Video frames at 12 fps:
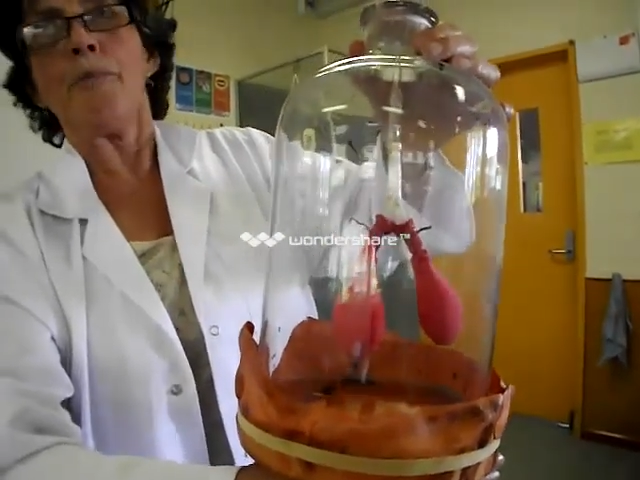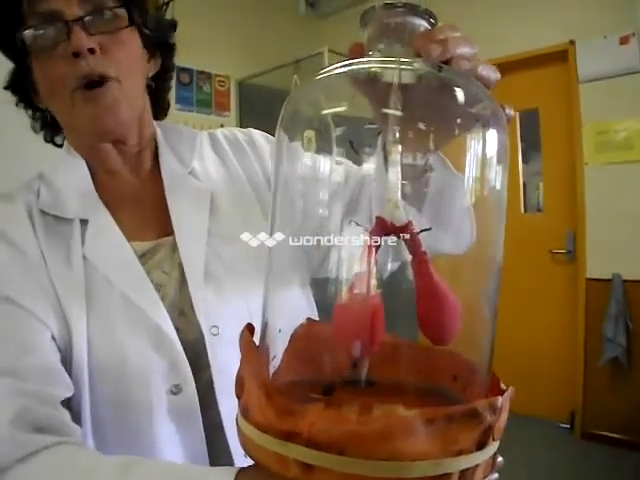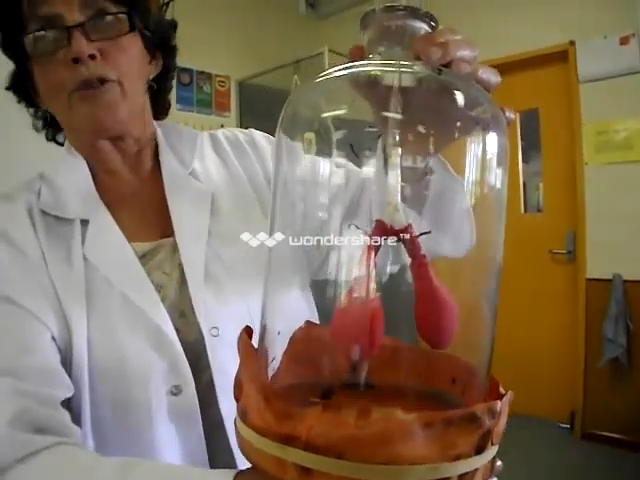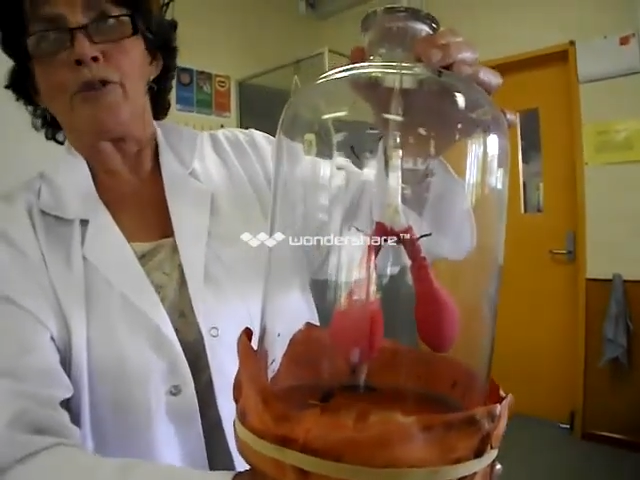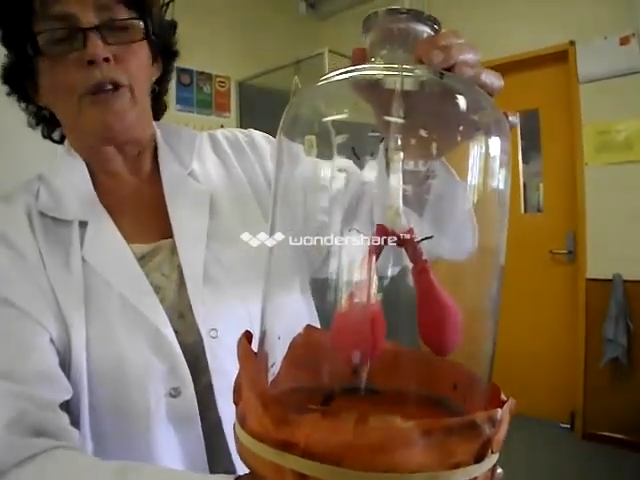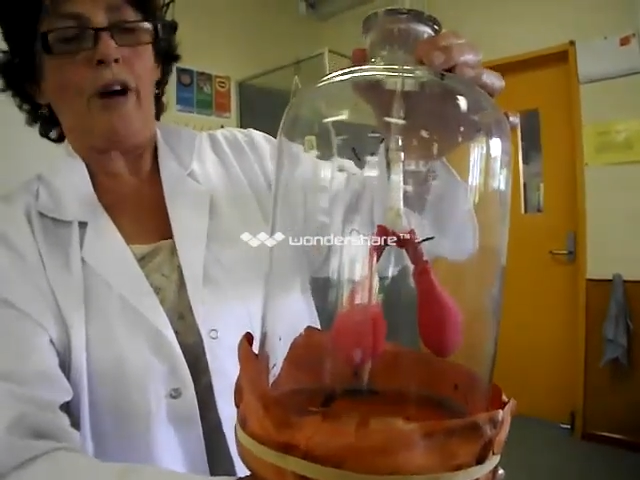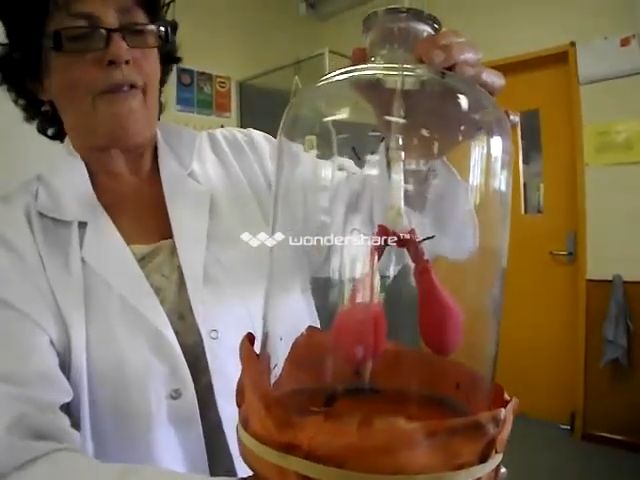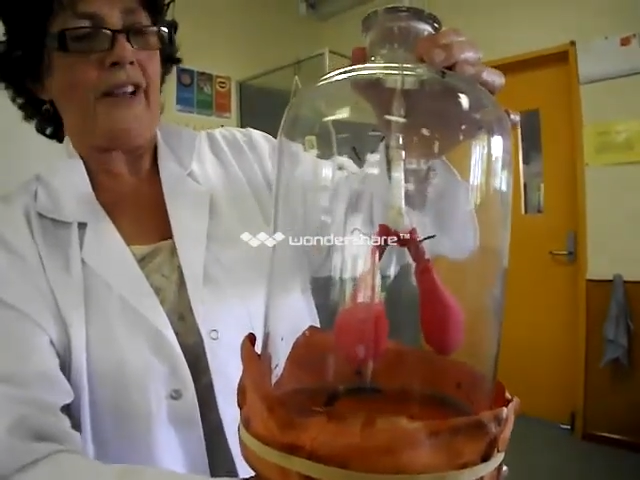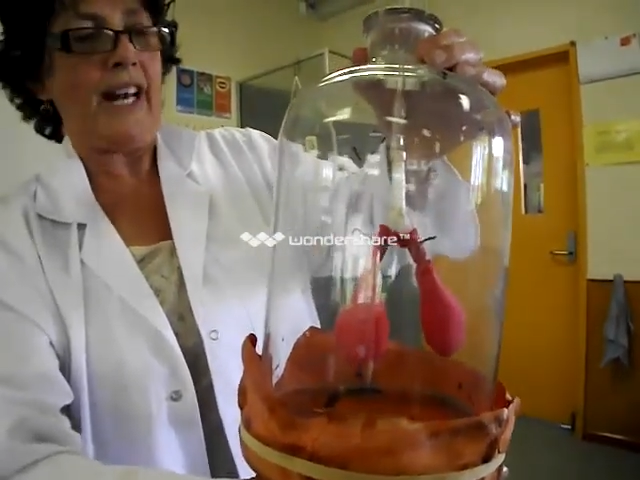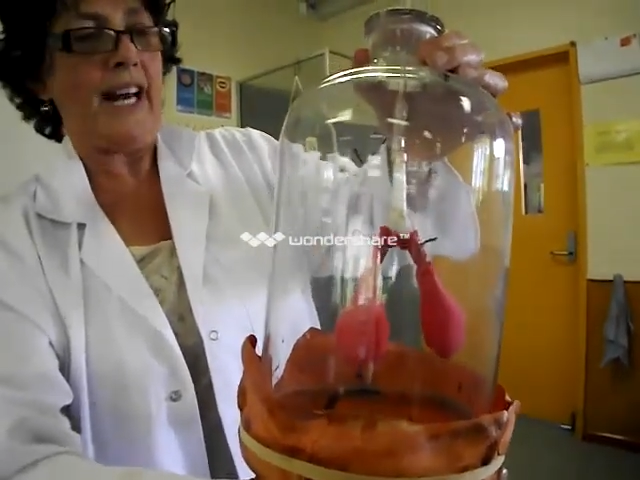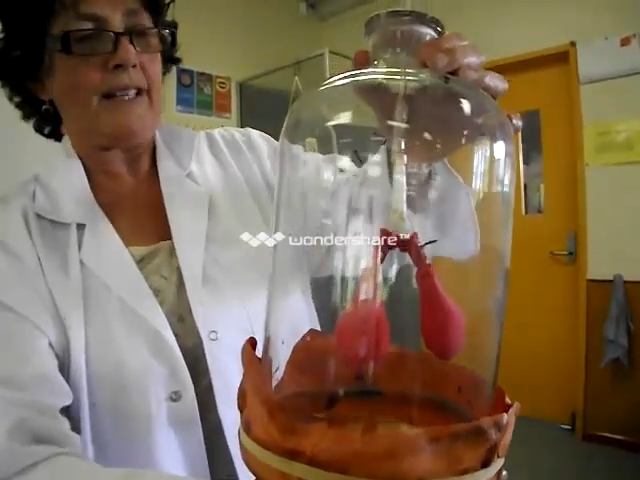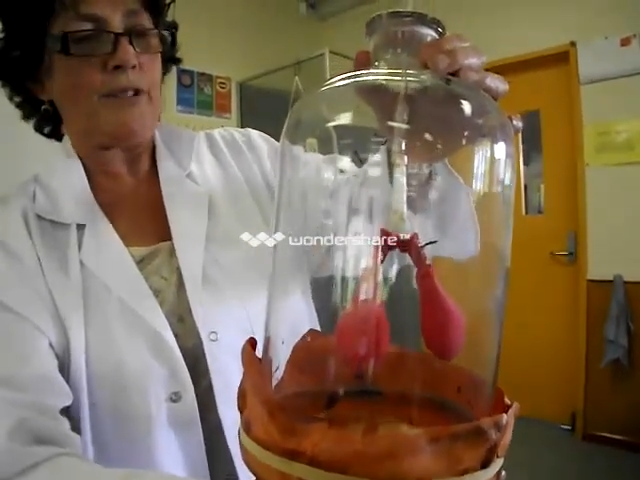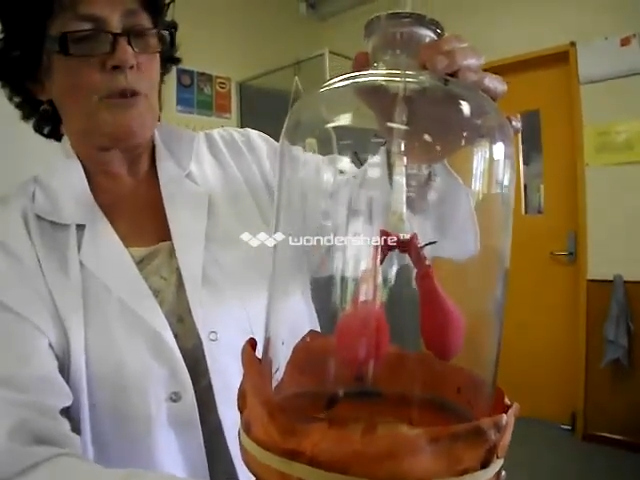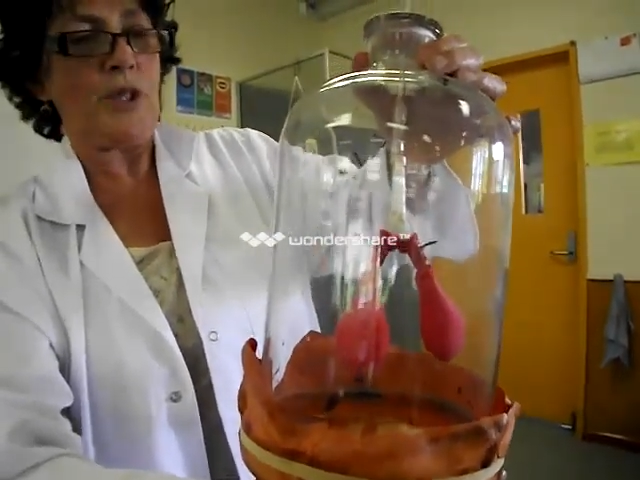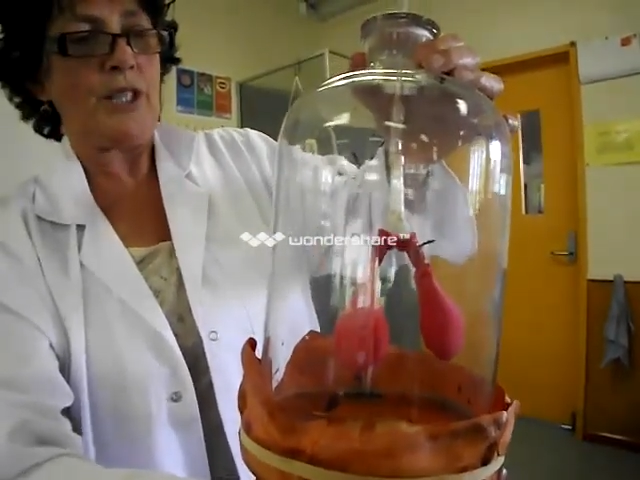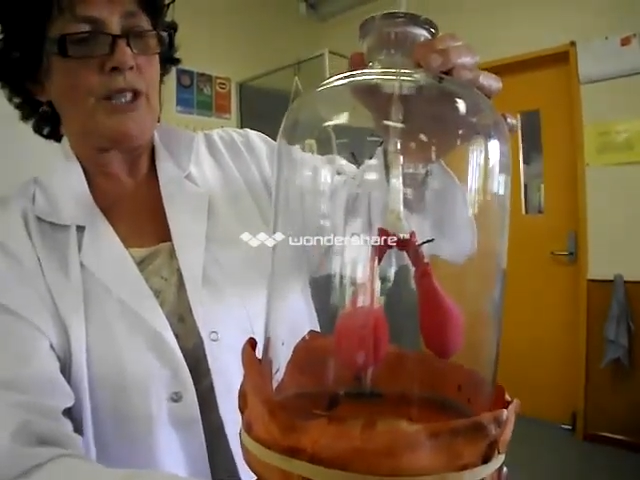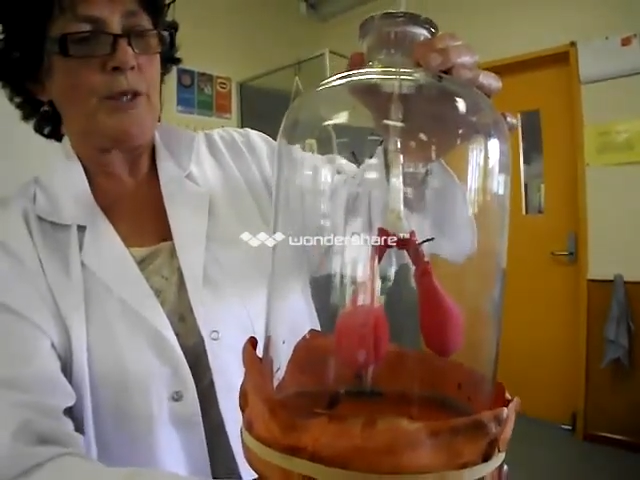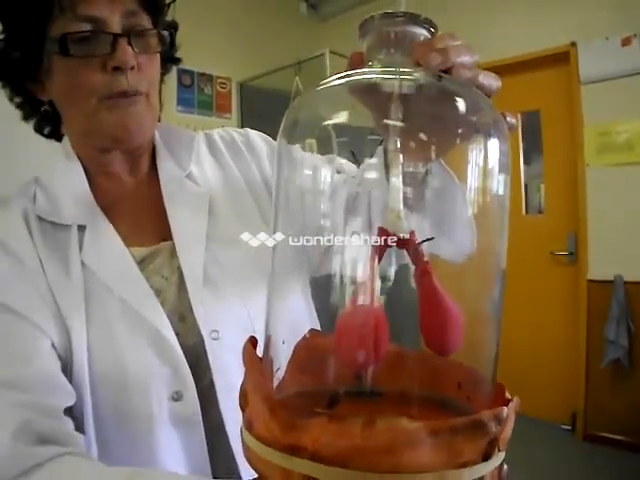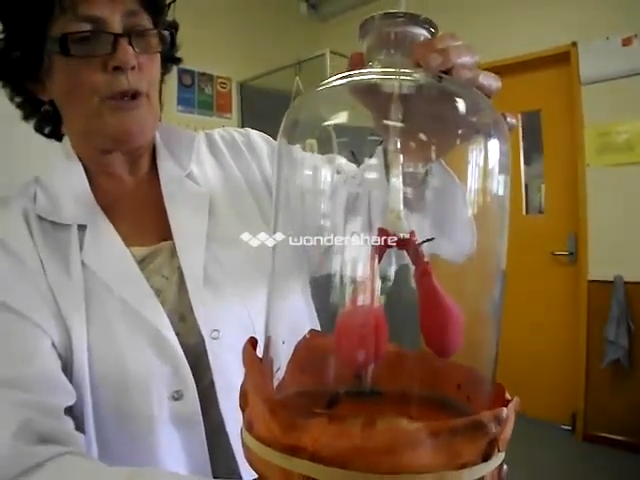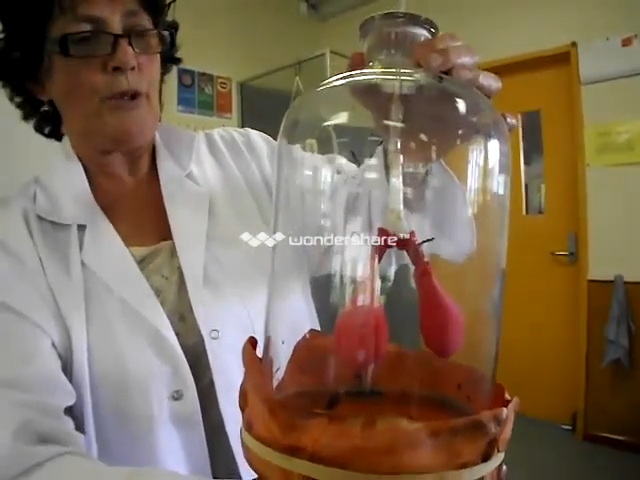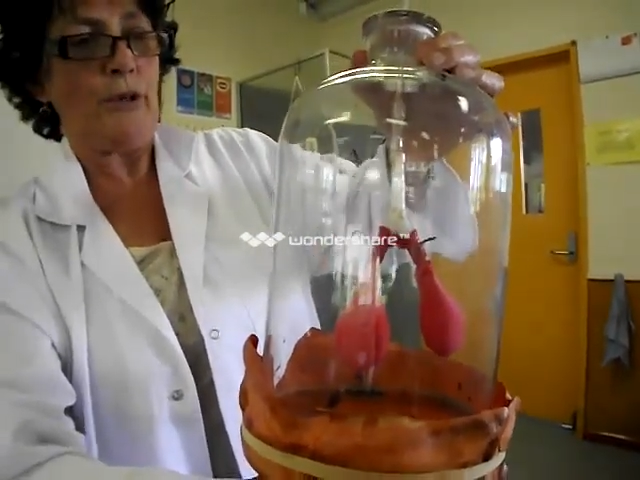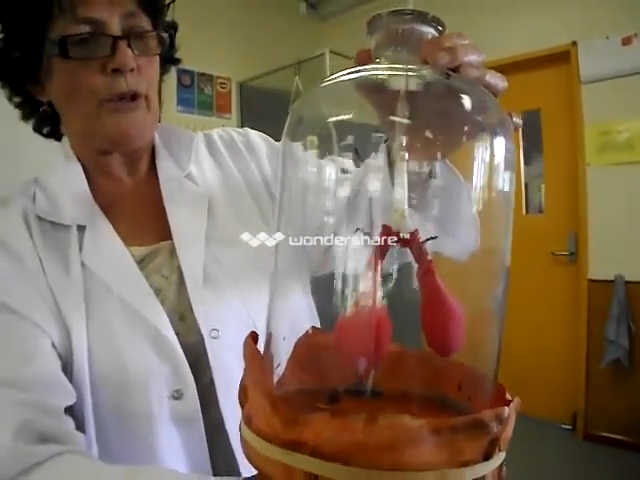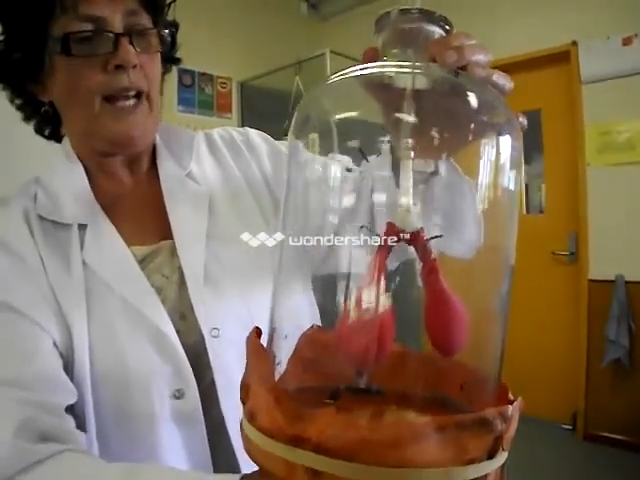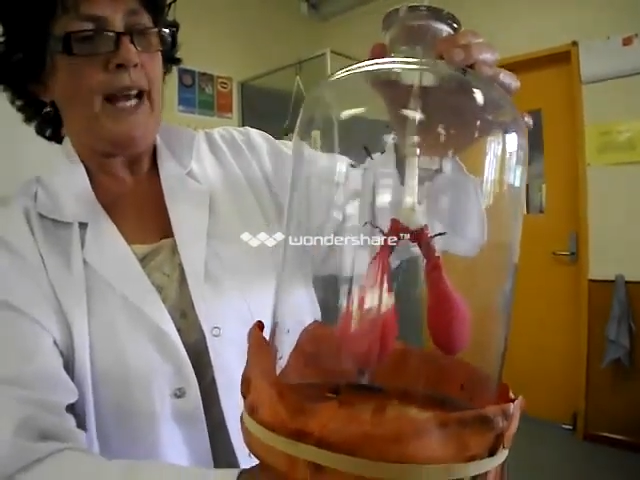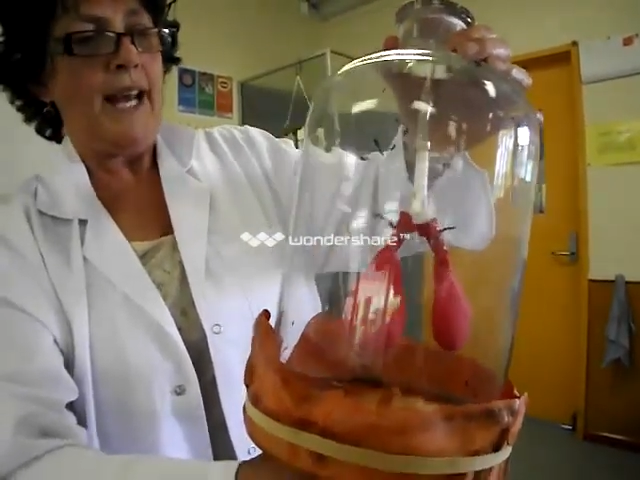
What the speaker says: model of the lungs, which is the balloon.